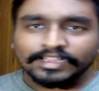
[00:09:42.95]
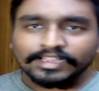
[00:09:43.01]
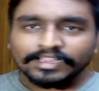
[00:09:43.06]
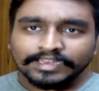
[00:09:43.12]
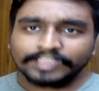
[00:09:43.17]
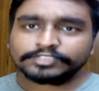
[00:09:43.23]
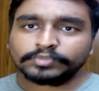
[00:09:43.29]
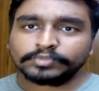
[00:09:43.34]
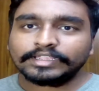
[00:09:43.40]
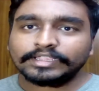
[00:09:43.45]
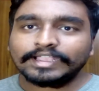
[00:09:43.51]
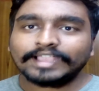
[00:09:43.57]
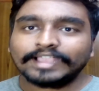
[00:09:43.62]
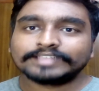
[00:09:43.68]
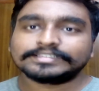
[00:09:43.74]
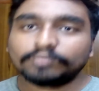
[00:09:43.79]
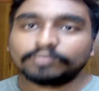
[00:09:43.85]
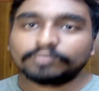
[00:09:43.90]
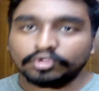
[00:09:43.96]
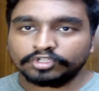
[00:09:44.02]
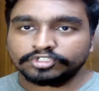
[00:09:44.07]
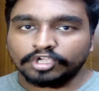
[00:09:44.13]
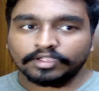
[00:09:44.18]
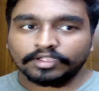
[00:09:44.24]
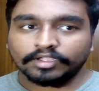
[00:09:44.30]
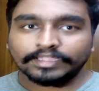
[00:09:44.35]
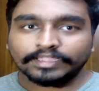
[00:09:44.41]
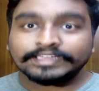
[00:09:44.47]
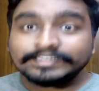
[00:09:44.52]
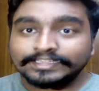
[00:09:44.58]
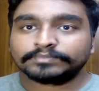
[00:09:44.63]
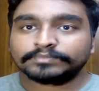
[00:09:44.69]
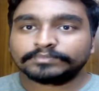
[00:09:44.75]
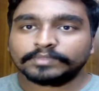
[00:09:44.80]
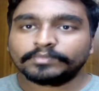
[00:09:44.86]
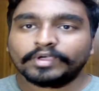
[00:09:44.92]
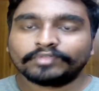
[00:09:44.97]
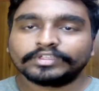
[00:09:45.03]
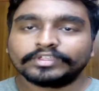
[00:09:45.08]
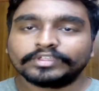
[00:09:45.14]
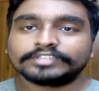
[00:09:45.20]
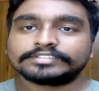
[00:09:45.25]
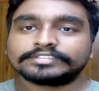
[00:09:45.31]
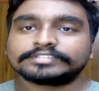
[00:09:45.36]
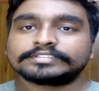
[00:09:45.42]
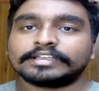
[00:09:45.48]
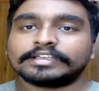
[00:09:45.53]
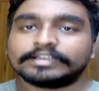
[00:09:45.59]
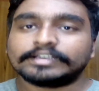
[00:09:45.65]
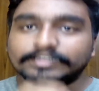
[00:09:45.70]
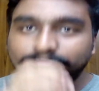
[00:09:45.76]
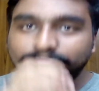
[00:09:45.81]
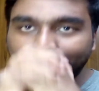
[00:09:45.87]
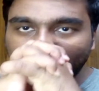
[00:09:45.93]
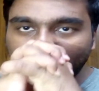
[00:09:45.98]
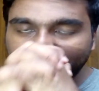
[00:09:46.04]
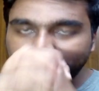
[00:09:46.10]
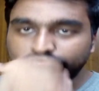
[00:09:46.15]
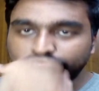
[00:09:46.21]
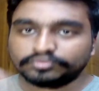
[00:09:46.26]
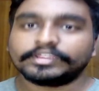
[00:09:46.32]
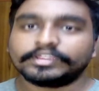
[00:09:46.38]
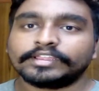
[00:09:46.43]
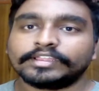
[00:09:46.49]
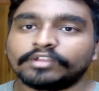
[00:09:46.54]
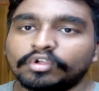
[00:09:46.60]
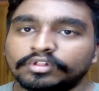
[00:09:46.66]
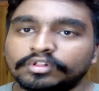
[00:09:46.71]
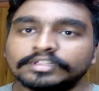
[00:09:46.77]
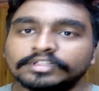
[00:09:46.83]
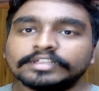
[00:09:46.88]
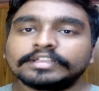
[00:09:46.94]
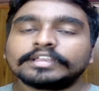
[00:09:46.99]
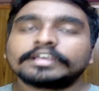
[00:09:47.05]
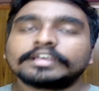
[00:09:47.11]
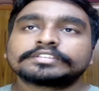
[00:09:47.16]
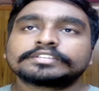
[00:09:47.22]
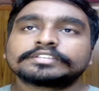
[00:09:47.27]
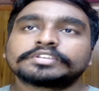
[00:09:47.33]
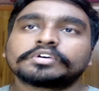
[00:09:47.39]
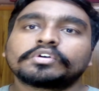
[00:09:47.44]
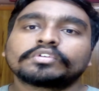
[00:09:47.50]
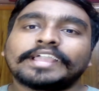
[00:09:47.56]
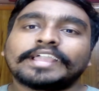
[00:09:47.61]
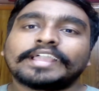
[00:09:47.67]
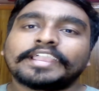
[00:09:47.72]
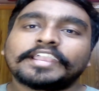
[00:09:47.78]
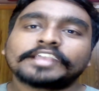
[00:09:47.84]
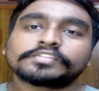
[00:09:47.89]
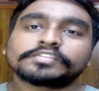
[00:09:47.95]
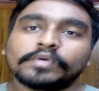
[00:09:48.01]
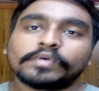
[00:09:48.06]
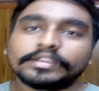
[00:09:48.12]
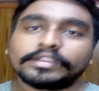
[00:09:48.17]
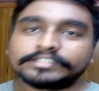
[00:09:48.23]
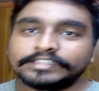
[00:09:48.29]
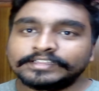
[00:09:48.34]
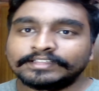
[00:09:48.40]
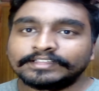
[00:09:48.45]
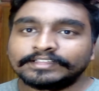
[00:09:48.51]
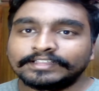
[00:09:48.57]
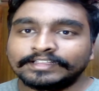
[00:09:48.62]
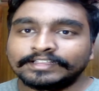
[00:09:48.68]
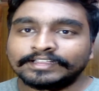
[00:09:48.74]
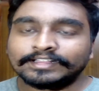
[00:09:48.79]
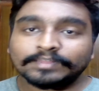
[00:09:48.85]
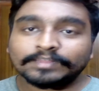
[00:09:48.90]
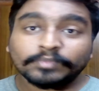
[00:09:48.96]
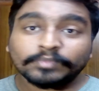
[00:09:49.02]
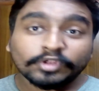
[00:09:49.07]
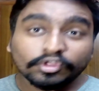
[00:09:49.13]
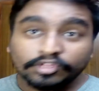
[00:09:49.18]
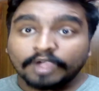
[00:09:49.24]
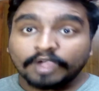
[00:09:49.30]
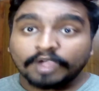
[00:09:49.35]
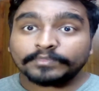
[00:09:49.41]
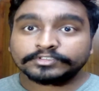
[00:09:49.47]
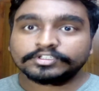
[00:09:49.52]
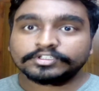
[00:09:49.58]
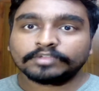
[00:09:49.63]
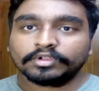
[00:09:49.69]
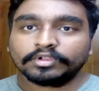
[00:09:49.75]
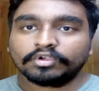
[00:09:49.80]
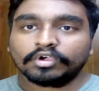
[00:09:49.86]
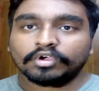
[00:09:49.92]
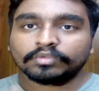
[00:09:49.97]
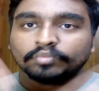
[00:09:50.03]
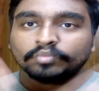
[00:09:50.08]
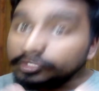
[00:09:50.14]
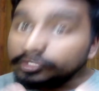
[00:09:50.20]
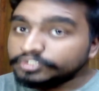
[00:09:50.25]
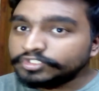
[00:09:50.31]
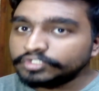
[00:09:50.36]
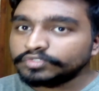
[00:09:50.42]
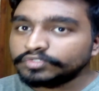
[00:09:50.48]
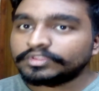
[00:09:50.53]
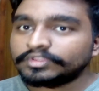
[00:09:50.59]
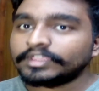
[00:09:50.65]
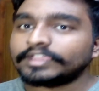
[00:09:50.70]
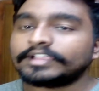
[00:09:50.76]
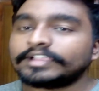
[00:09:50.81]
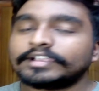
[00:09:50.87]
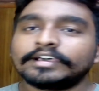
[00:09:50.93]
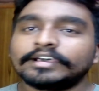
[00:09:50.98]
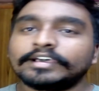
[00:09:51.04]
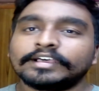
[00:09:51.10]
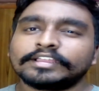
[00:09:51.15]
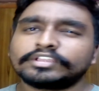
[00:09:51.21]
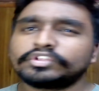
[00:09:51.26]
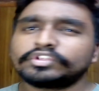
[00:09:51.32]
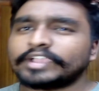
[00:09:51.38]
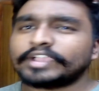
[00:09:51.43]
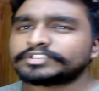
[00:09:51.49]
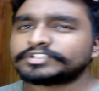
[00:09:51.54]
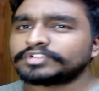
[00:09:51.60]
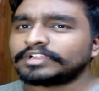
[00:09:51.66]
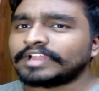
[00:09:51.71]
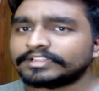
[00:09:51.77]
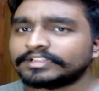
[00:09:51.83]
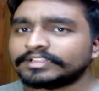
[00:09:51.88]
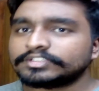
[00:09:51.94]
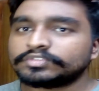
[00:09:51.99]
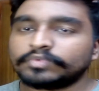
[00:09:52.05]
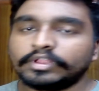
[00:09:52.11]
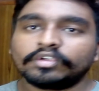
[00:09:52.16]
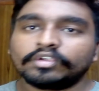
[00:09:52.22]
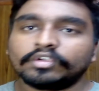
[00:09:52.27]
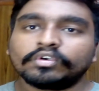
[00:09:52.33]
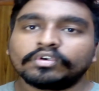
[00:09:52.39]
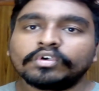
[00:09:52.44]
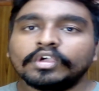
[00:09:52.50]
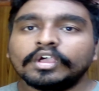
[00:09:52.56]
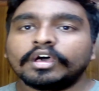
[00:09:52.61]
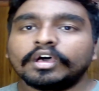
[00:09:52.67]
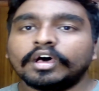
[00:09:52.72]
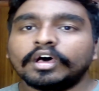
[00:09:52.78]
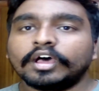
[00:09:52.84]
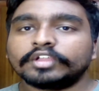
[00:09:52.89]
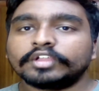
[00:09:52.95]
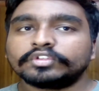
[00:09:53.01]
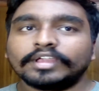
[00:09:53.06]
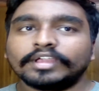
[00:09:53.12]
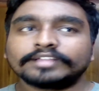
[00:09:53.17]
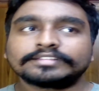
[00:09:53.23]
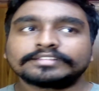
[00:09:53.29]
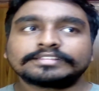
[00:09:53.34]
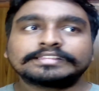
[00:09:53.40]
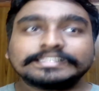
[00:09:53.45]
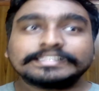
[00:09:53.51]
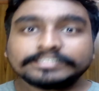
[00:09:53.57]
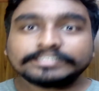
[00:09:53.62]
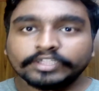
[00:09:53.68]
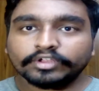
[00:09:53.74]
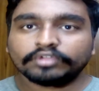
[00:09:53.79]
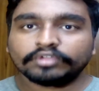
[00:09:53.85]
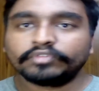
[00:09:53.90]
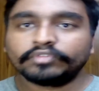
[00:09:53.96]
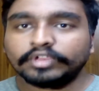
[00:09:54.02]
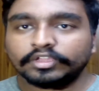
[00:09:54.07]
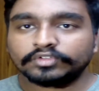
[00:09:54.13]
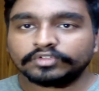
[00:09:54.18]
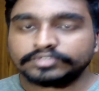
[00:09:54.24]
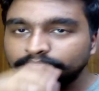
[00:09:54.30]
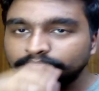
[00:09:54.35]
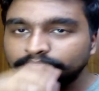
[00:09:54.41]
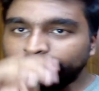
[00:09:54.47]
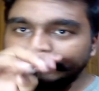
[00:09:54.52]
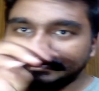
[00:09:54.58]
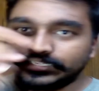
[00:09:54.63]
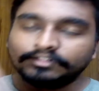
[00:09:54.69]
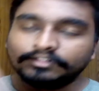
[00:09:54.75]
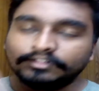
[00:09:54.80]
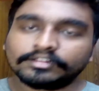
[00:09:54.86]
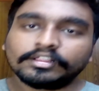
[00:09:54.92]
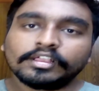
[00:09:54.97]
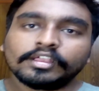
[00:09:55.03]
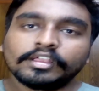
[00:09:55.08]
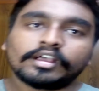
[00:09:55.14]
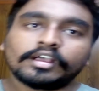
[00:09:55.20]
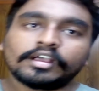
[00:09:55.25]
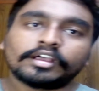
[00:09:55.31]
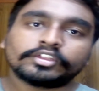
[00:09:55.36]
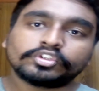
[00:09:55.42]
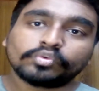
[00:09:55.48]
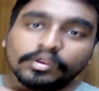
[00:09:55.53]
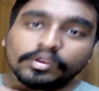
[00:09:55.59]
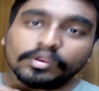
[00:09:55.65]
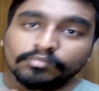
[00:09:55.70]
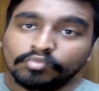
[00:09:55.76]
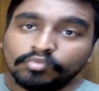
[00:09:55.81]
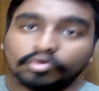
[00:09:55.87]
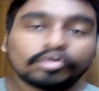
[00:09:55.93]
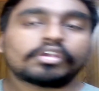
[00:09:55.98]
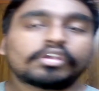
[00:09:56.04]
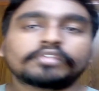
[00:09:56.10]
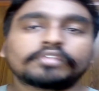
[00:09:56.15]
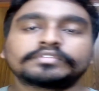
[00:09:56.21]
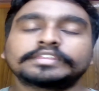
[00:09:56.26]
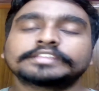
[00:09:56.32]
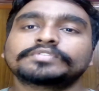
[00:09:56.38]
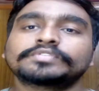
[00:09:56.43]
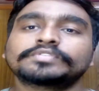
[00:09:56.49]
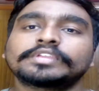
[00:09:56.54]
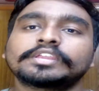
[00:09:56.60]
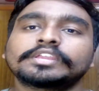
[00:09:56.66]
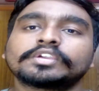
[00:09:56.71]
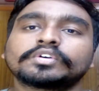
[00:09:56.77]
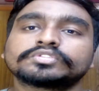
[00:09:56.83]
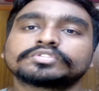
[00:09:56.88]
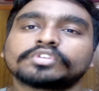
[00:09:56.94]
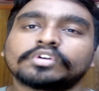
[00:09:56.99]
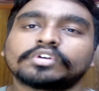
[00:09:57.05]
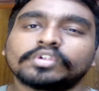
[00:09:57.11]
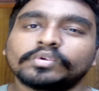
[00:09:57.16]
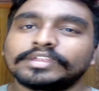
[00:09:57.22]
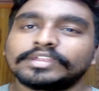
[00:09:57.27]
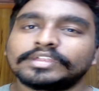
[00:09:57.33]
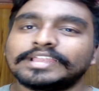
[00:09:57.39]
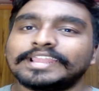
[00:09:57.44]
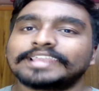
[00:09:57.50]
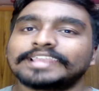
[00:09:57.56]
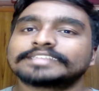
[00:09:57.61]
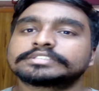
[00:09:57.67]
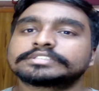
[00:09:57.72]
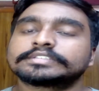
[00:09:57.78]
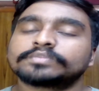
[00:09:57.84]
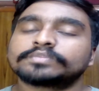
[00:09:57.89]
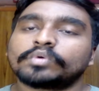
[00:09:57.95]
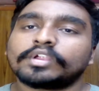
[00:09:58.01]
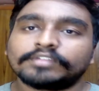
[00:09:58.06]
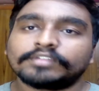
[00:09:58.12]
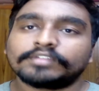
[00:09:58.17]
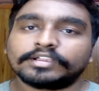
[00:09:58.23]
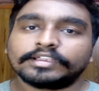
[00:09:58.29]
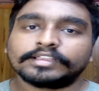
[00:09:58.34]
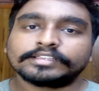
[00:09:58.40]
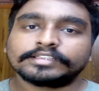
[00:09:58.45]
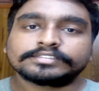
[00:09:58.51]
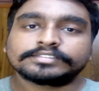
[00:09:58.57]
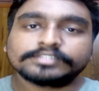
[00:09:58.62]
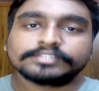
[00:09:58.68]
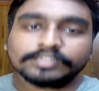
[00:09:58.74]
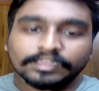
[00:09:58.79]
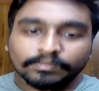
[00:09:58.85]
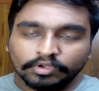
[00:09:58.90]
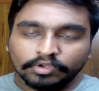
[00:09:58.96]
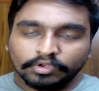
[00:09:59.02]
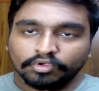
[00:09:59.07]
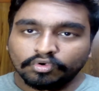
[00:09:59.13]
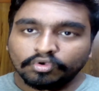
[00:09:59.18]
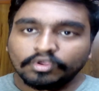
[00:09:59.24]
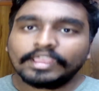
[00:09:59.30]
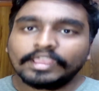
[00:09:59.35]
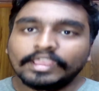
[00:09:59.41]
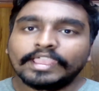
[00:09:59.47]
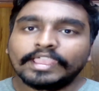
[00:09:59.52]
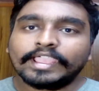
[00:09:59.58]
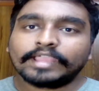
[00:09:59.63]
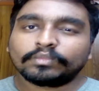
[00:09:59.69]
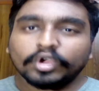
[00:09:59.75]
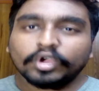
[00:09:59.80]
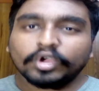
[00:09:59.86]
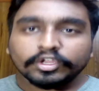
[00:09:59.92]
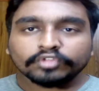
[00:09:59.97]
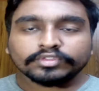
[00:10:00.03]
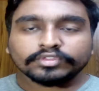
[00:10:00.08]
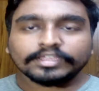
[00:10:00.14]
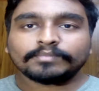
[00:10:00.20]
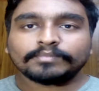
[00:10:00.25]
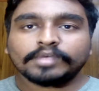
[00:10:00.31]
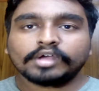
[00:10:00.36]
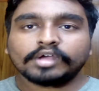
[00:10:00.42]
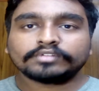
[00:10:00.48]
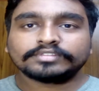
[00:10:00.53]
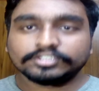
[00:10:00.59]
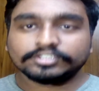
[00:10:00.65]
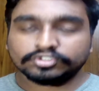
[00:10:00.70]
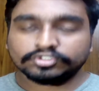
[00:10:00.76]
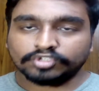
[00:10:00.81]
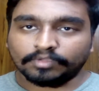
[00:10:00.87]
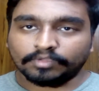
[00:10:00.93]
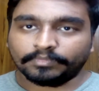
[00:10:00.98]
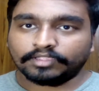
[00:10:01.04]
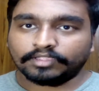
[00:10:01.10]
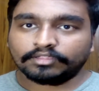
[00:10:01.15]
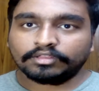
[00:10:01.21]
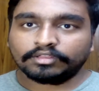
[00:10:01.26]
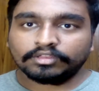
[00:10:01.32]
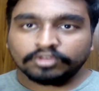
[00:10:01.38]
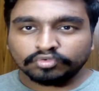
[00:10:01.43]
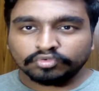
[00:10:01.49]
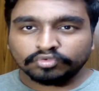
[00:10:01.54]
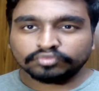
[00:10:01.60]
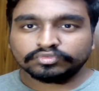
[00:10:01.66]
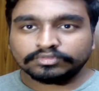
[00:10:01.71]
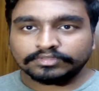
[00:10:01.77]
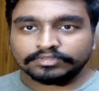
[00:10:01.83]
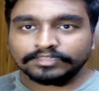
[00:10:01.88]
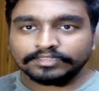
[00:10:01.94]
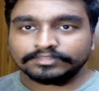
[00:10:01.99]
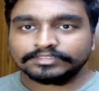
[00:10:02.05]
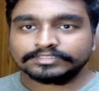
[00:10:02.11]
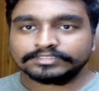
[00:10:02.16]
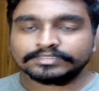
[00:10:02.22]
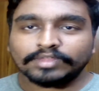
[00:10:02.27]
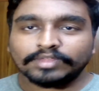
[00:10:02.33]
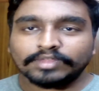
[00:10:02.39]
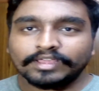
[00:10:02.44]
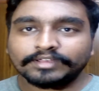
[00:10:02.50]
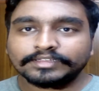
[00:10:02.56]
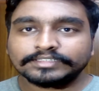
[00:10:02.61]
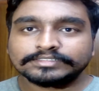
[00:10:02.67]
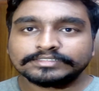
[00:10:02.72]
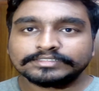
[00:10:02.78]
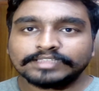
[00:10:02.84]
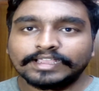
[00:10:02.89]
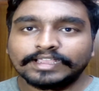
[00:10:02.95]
next week, guys, I'm gonna talk in depth about this 1, 2, 3 and all. So thank you guys for watching. Let me know in the comments down below on what do you think. Do you actually like this video? Do you like these kind of videos in my channel? Do you want more of these videos, or you want less? Whatever it is, let me know. And what do you think about this topic? Do you think the similarities